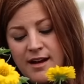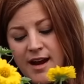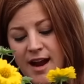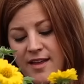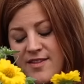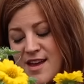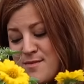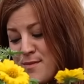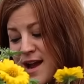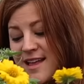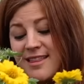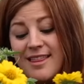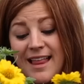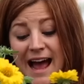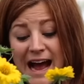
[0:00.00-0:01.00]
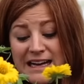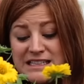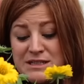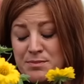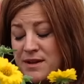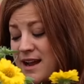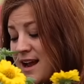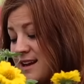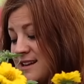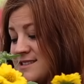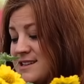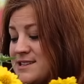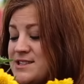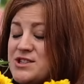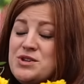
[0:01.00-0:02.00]
And then my last plant is
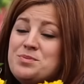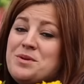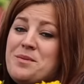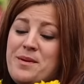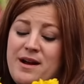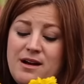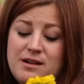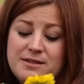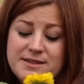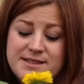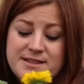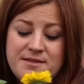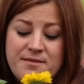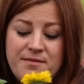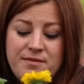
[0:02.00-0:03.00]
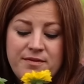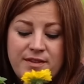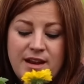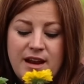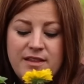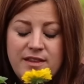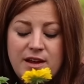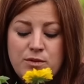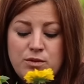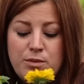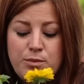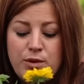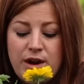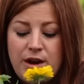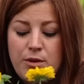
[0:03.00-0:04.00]
a superbells that I think will
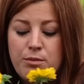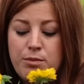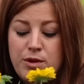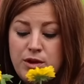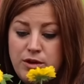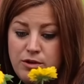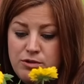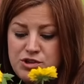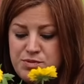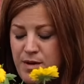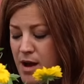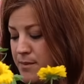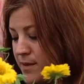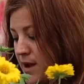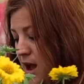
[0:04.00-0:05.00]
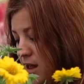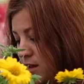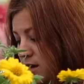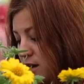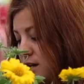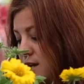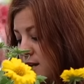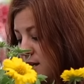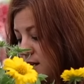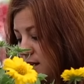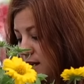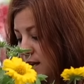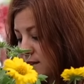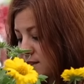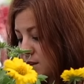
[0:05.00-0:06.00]
bring a huge pop of color.
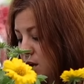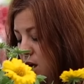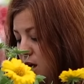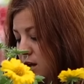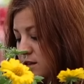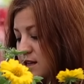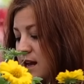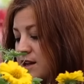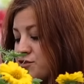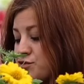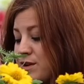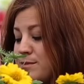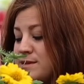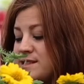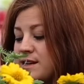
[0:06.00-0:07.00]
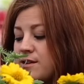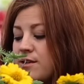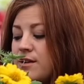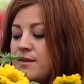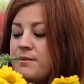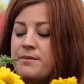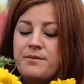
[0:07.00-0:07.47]
It's called a dreamsicle.